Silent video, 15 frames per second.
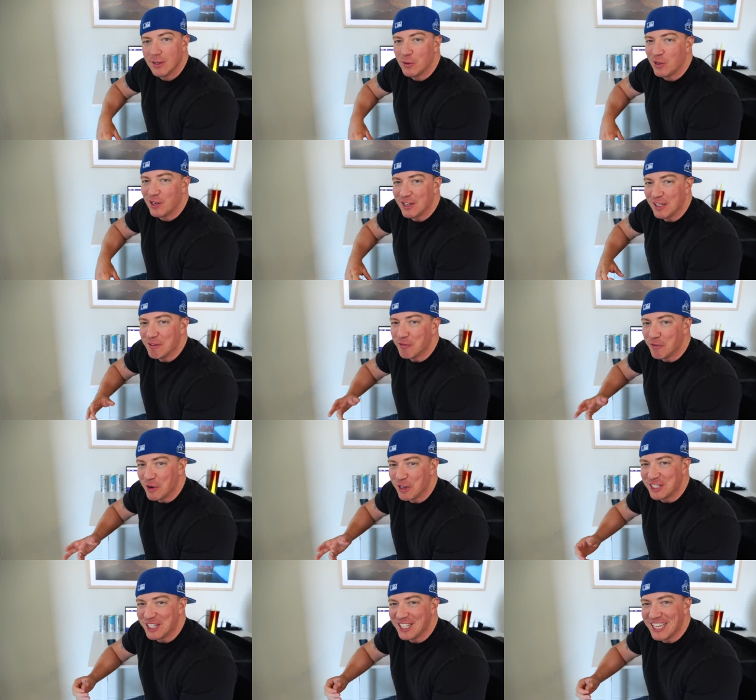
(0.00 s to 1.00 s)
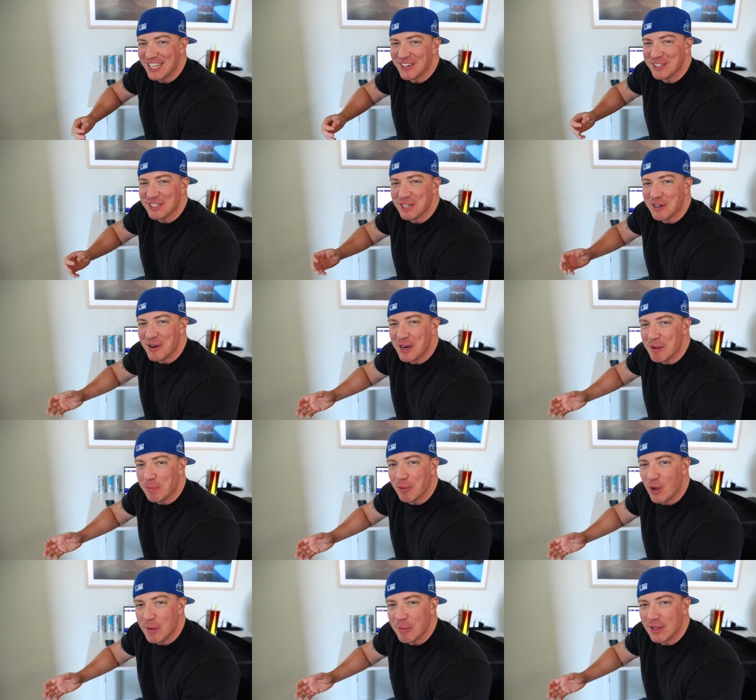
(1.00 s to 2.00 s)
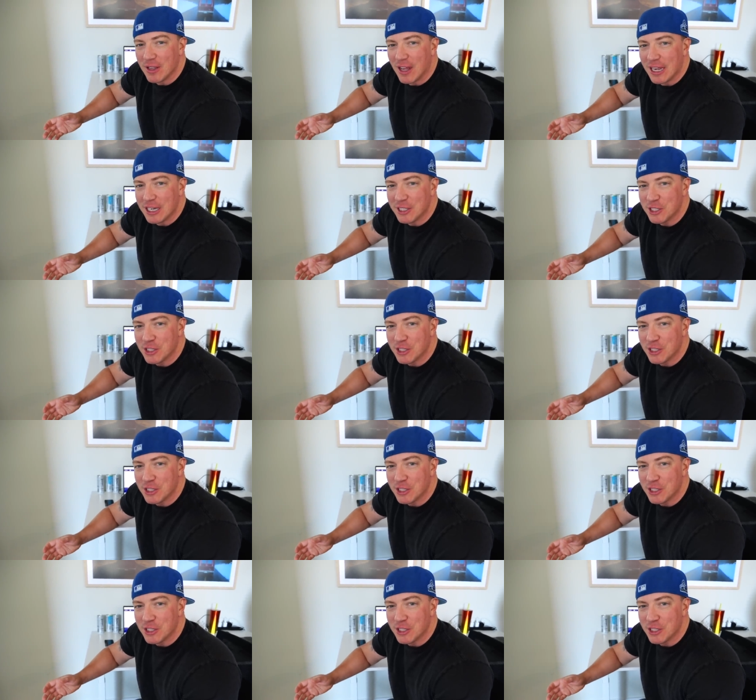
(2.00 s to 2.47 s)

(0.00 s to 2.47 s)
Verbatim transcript: Well, unfortunately, there's no unemployment line,